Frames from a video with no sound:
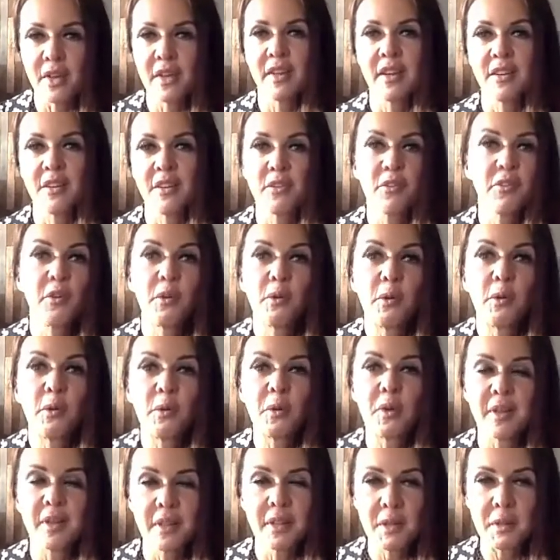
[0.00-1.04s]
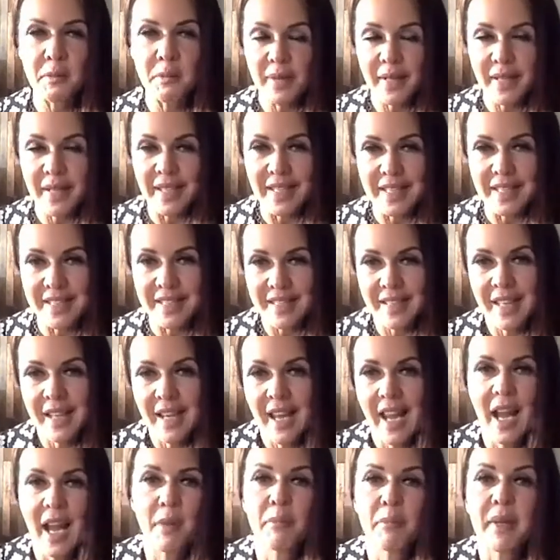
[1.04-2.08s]
full, complete,
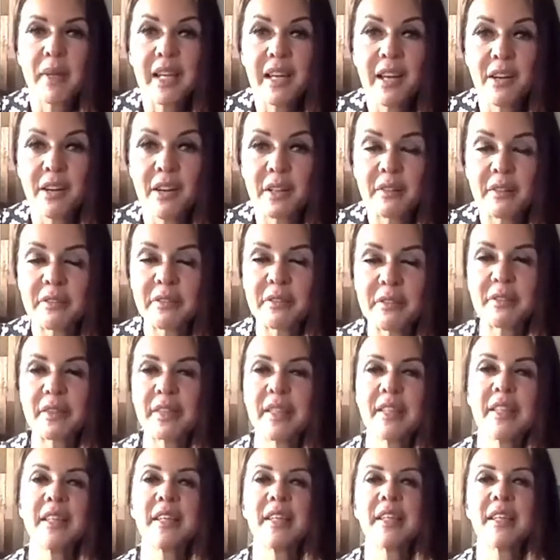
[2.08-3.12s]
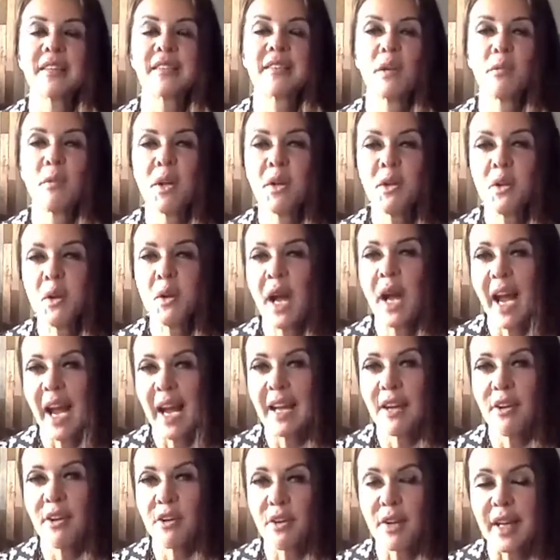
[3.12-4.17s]
happy life. So when you're
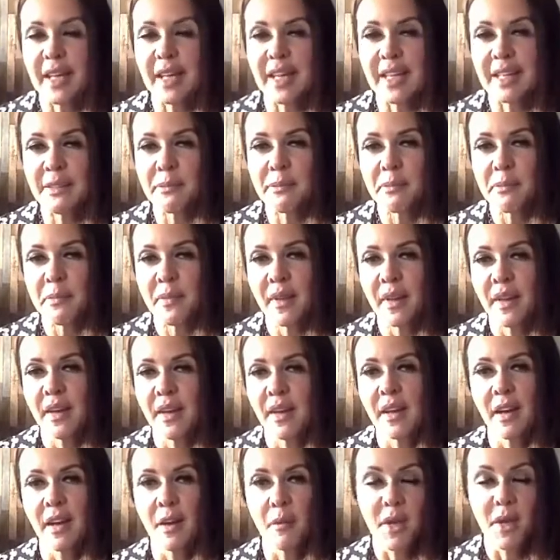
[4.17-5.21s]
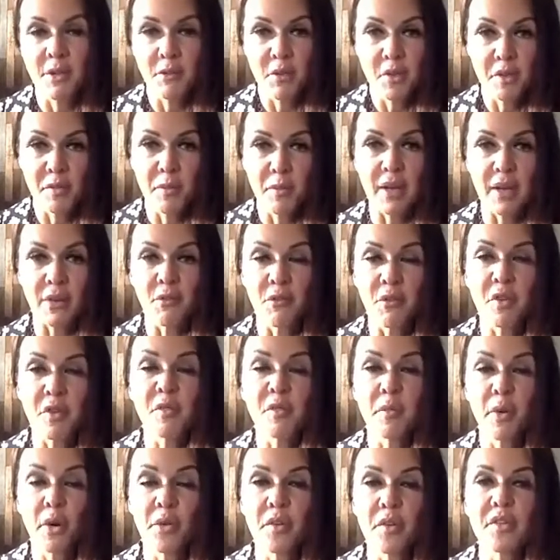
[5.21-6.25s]
angry, in
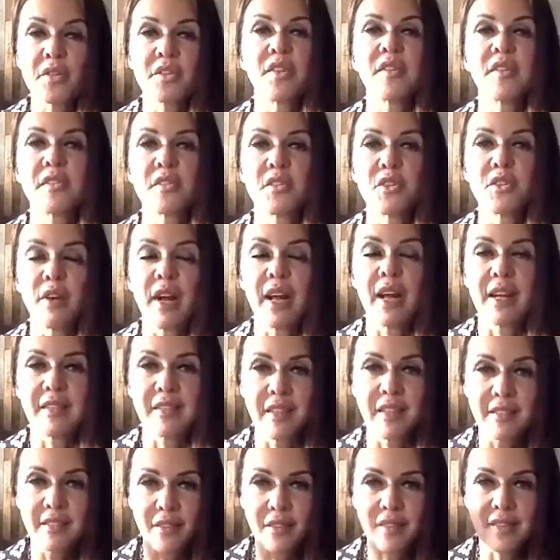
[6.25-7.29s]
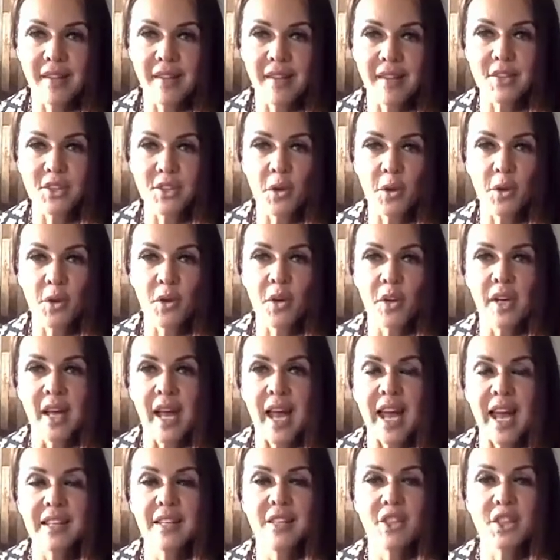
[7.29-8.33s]
response to stress, as I've said, your
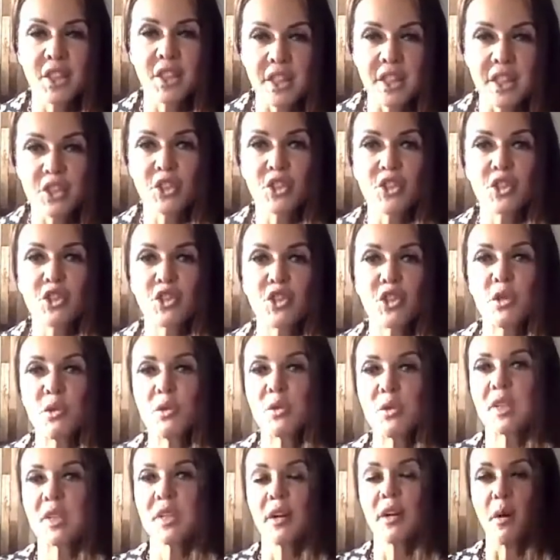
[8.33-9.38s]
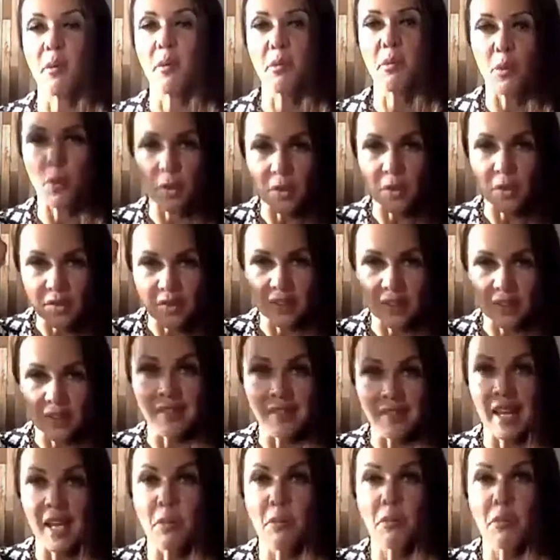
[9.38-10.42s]
energy is shooting upwards and it's
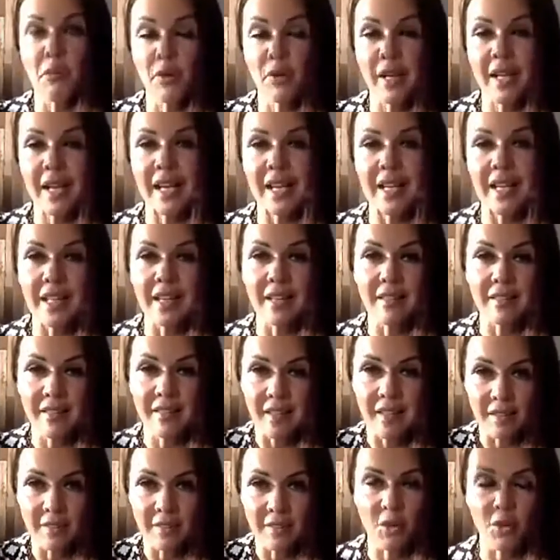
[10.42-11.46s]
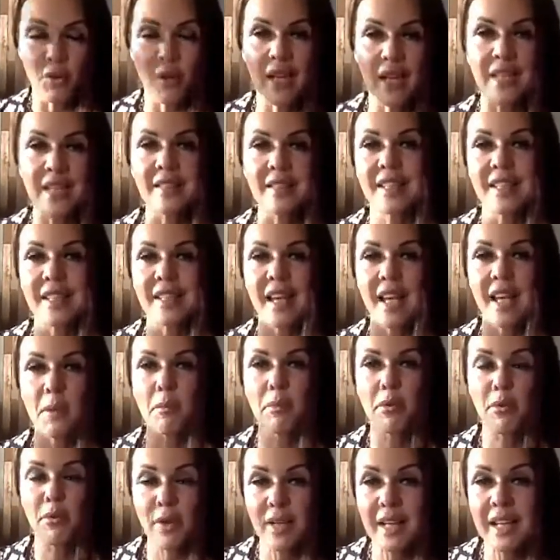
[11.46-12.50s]
getting prickly. It's creating a
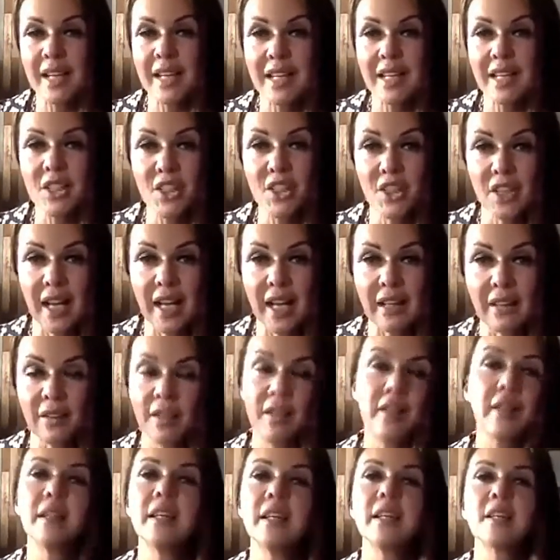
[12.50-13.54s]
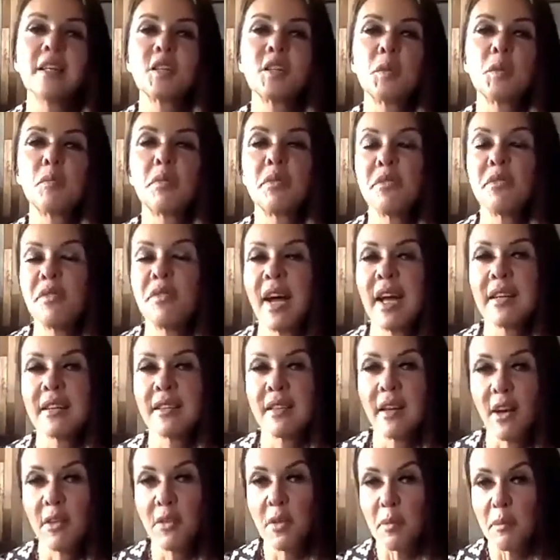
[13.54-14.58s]
prickly shell to prevent
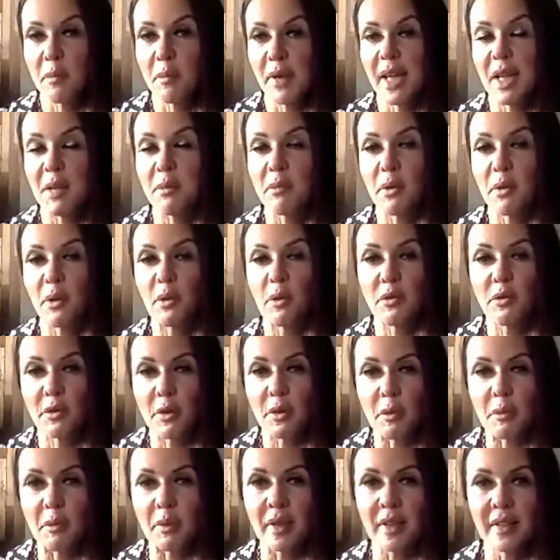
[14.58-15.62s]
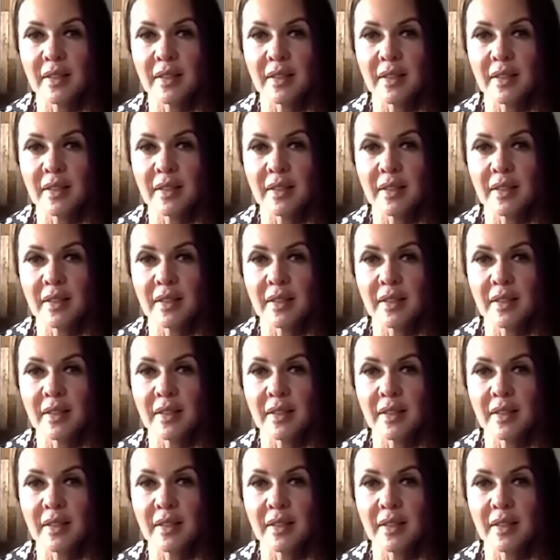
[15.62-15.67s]
other people from